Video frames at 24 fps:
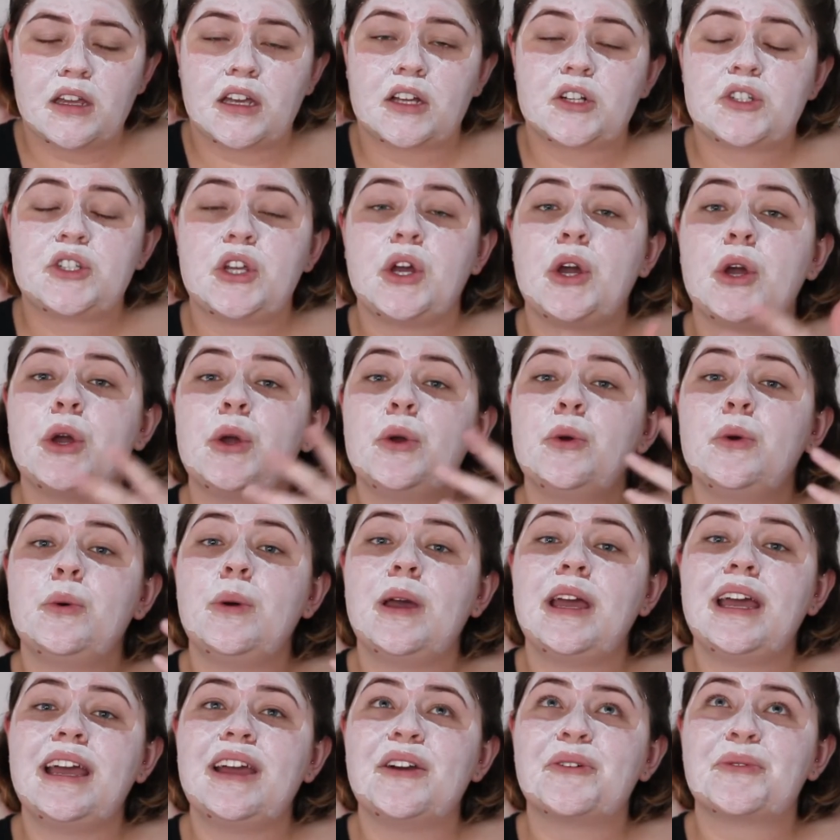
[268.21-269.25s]

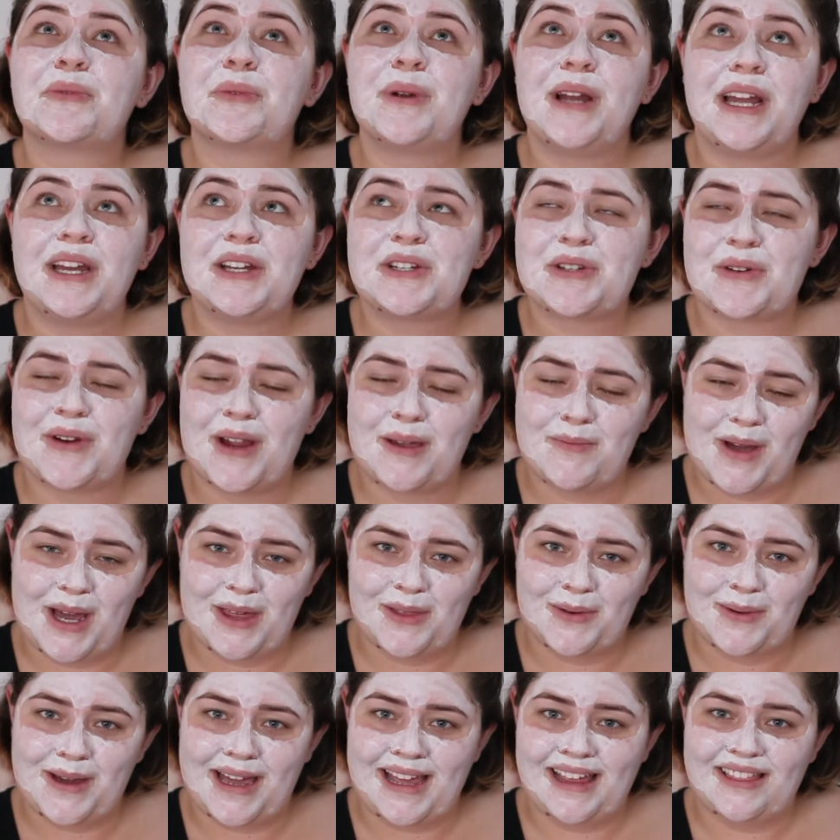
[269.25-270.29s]
To reiterate, by
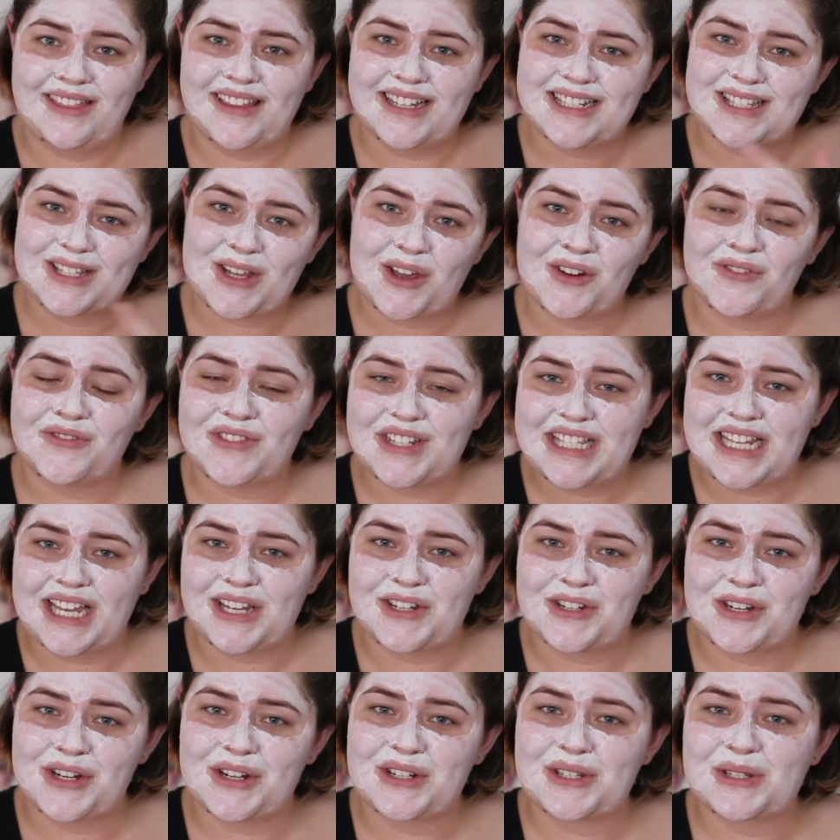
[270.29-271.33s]
the way, this
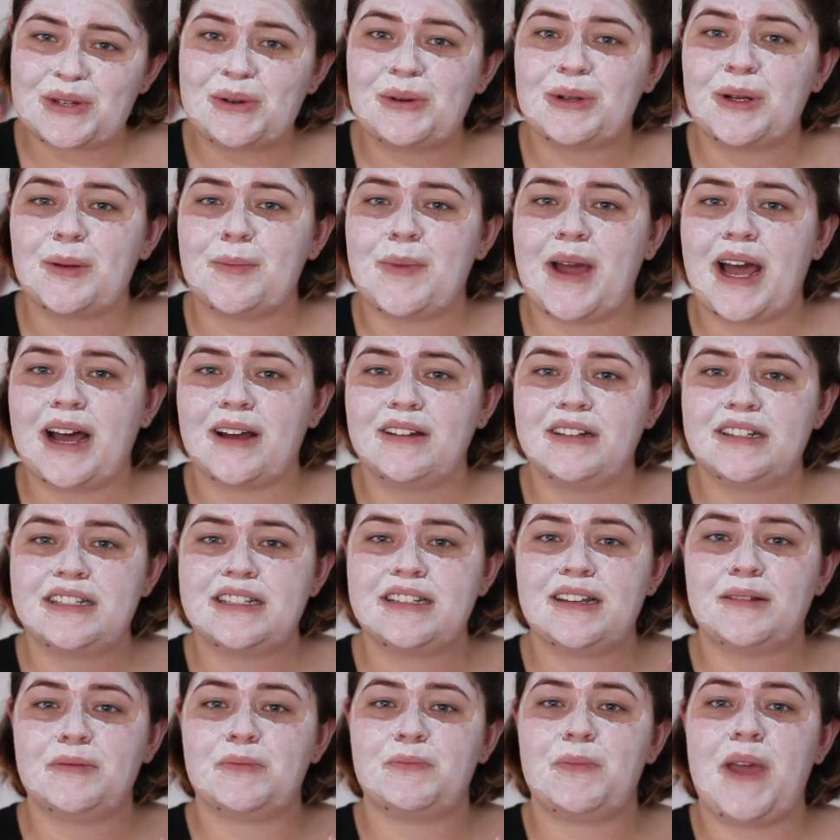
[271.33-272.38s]
conversation is all
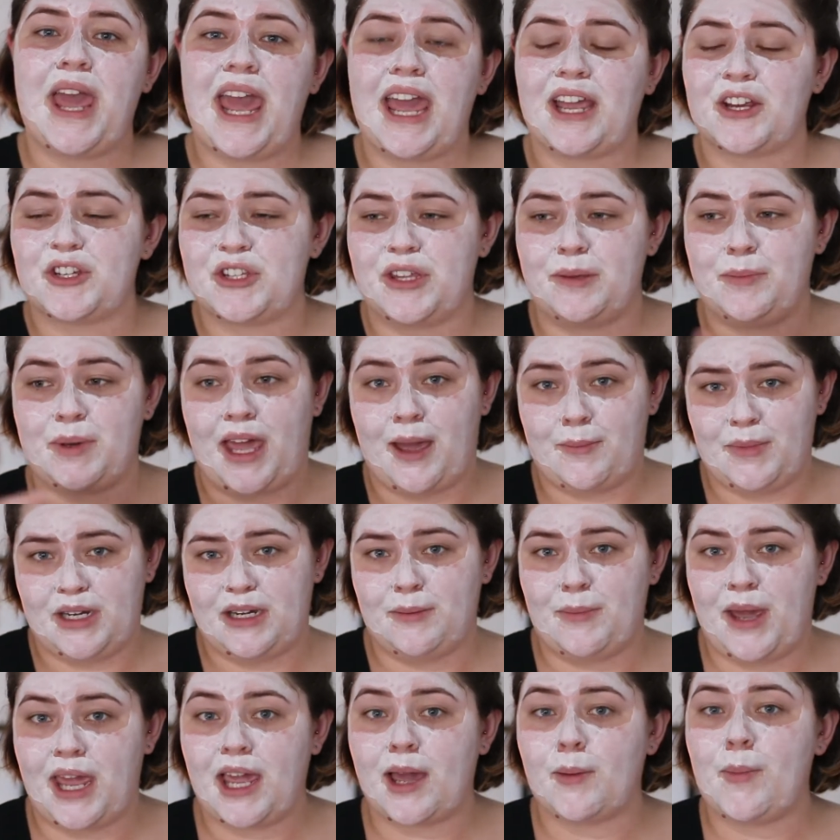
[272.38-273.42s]
about actually becoming
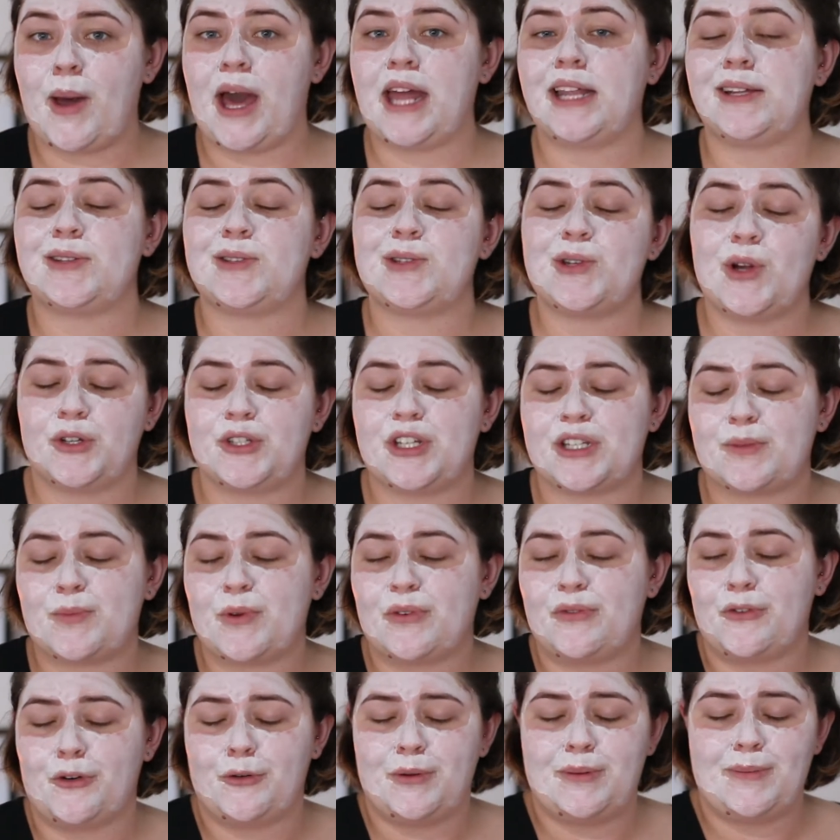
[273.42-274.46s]
a makeup artist, not just
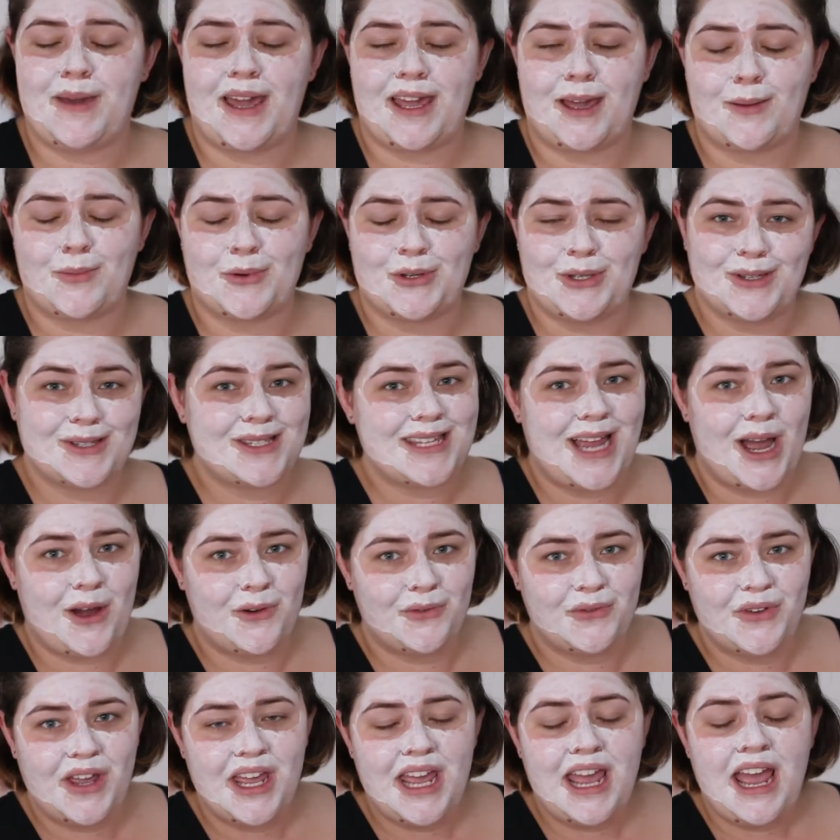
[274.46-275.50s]
performing makeup on
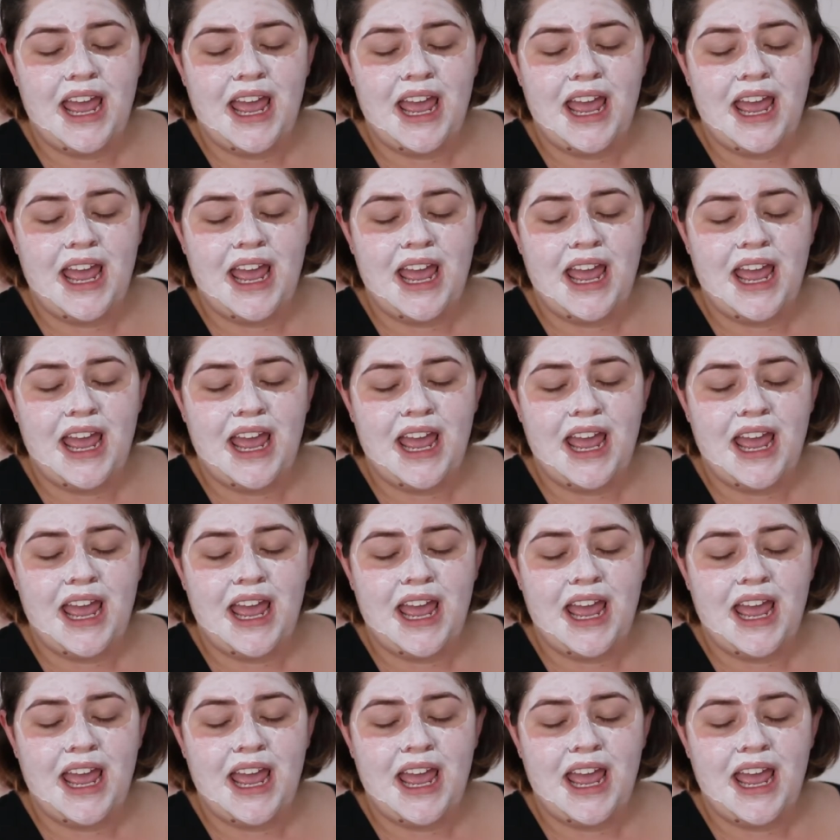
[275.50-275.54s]
yourself.